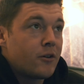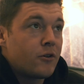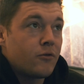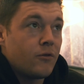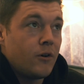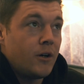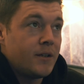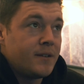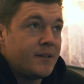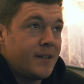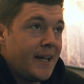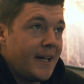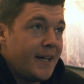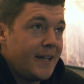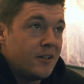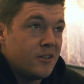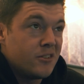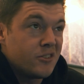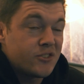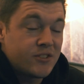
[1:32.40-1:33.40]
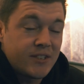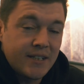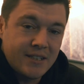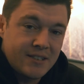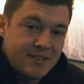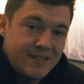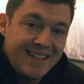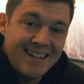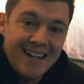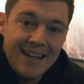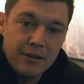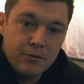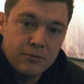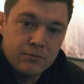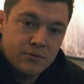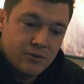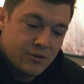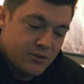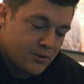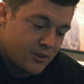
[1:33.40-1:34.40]
grande or
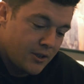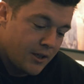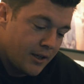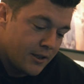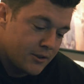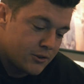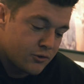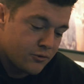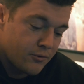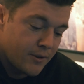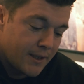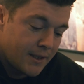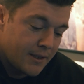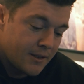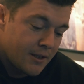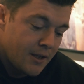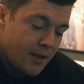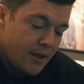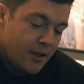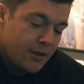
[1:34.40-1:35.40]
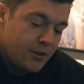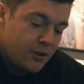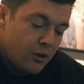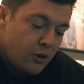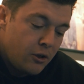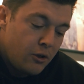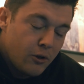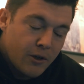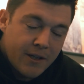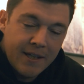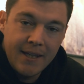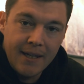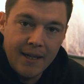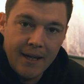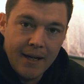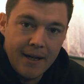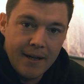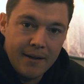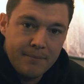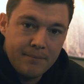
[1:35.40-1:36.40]
16-ounce drink, you're
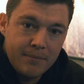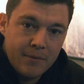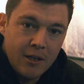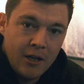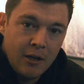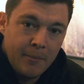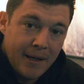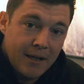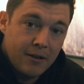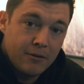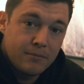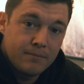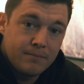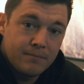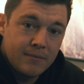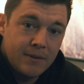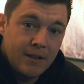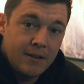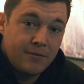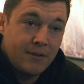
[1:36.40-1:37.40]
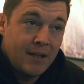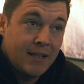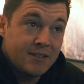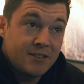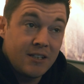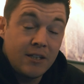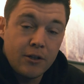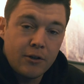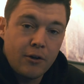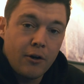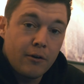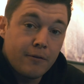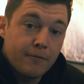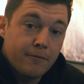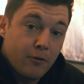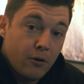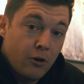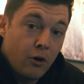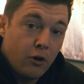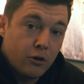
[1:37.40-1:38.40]
looking at about, let's say you're going
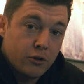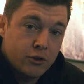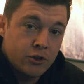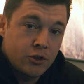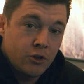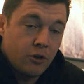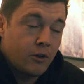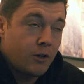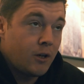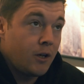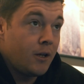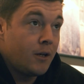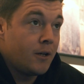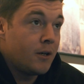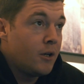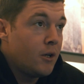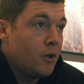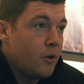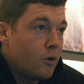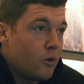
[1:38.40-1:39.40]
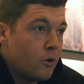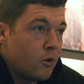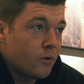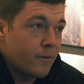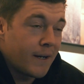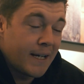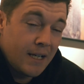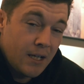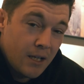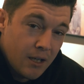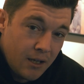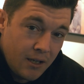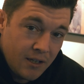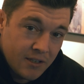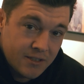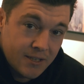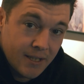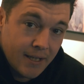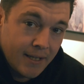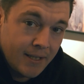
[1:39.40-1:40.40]
for a hot chocolate or a
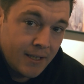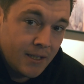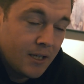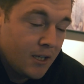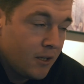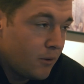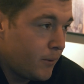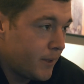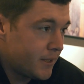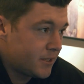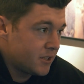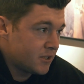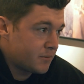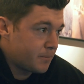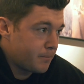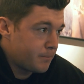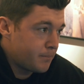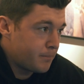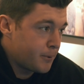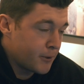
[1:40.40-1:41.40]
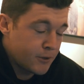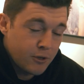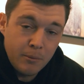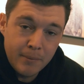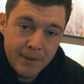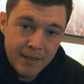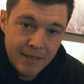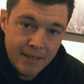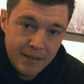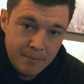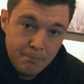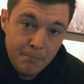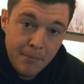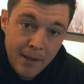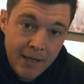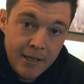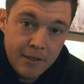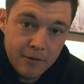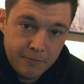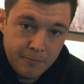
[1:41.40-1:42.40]
latte, which is predominantly
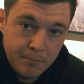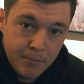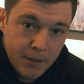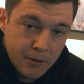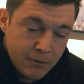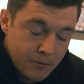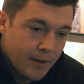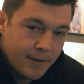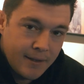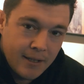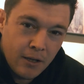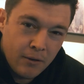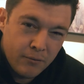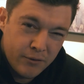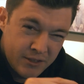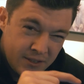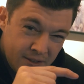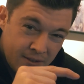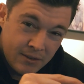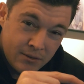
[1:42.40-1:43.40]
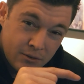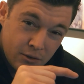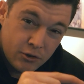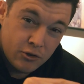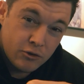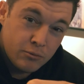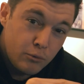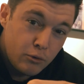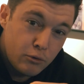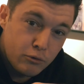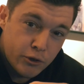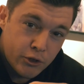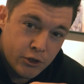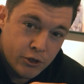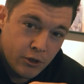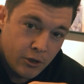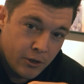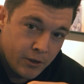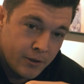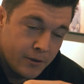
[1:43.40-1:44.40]
made of milk. Obviously there's a small
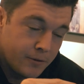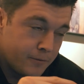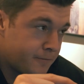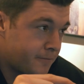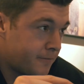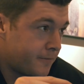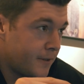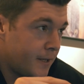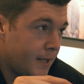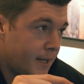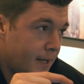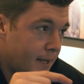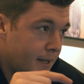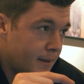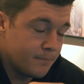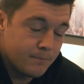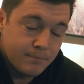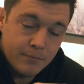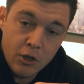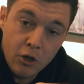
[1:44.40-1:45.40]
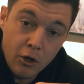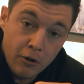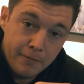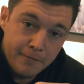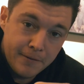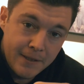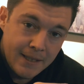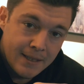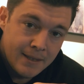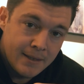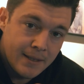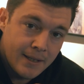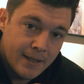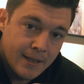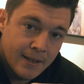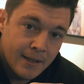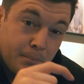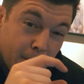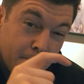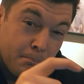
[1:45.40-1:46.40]
shot of coffee in
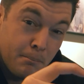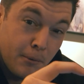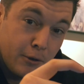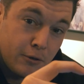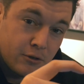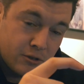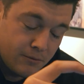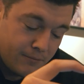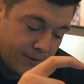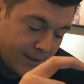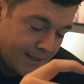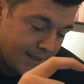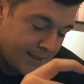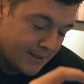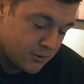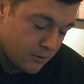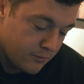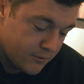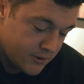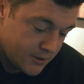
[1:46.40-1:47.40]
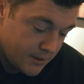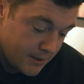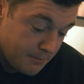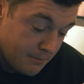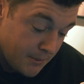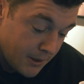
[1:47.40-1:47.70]
there, but most of it is obviously